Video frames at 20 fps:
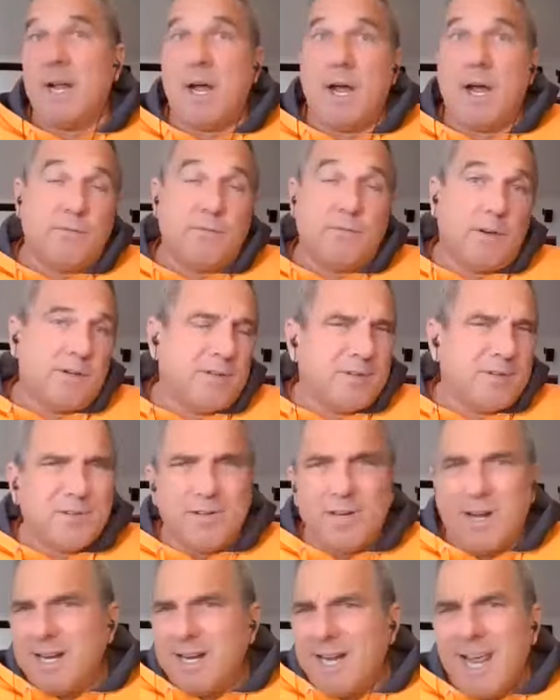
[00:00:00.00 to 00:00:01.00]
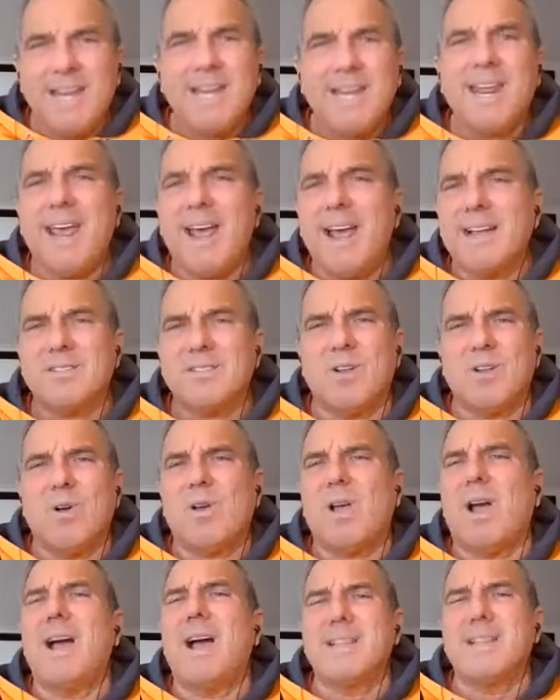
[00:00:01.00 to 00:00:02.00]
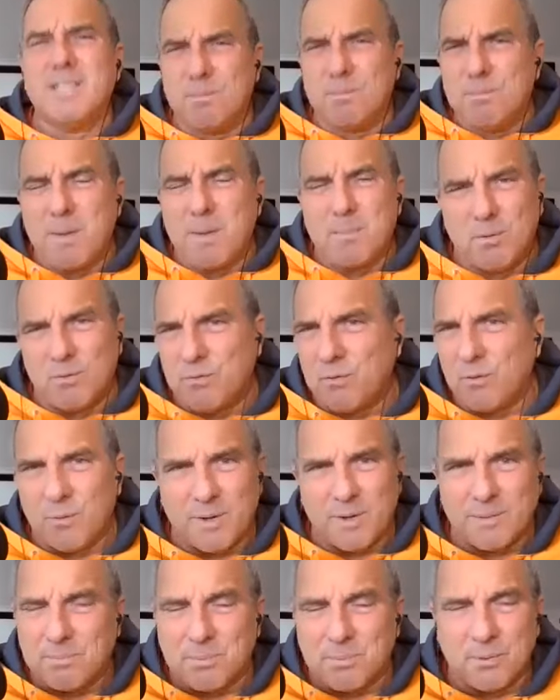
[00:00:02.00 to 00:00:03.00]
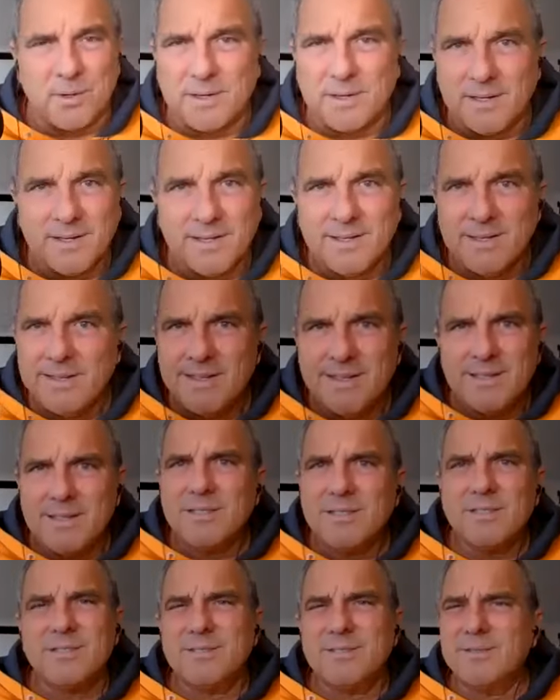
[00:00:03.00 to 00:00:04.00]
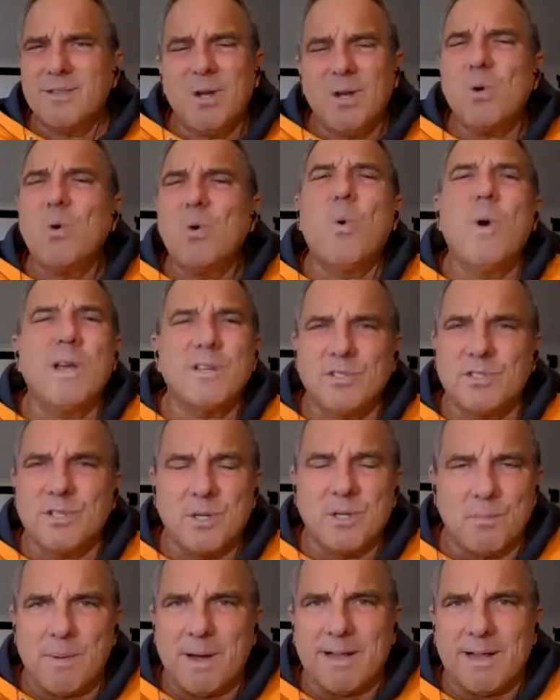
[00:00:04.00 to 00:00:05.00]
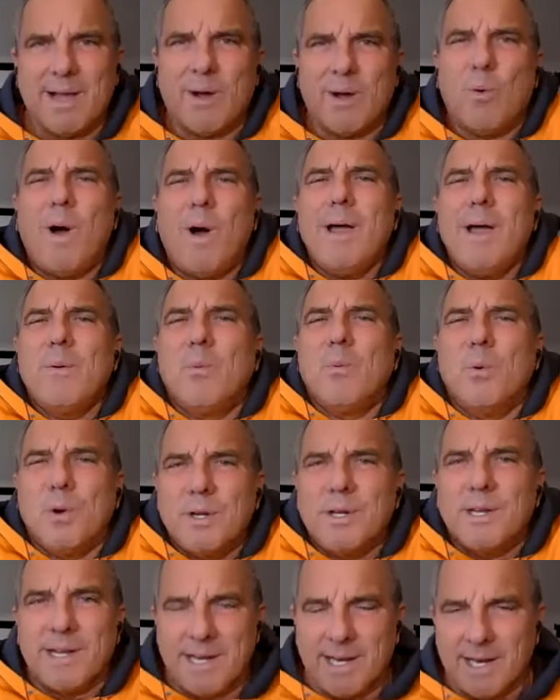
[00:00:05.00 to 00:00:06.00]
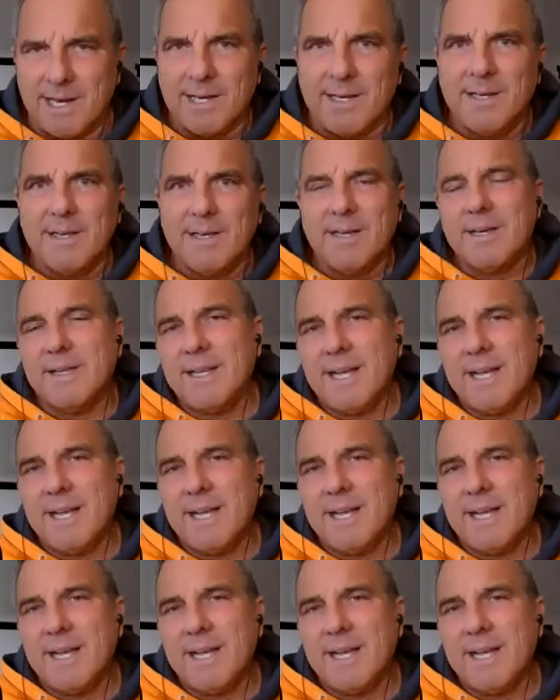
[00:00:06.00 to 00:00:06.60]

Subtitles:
off on it or not, Andy asked all kinds of people for input. There's no question about that. Why wouldn't he? And